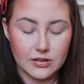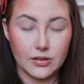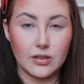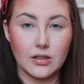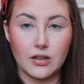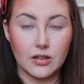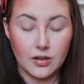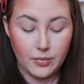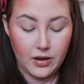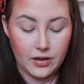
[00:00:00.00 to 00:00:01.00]
so I got it
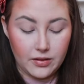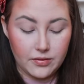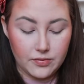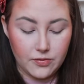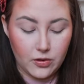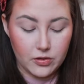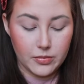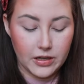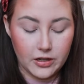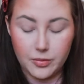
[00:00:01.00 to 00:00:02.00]
on my phone and
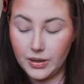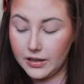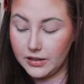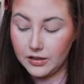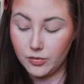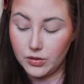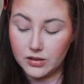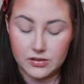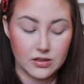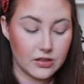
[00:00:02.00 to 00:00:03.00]
my iPad, and I've been
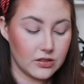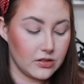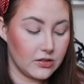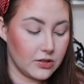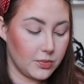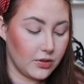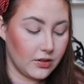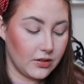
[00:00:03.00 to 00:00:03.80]
listening to this book.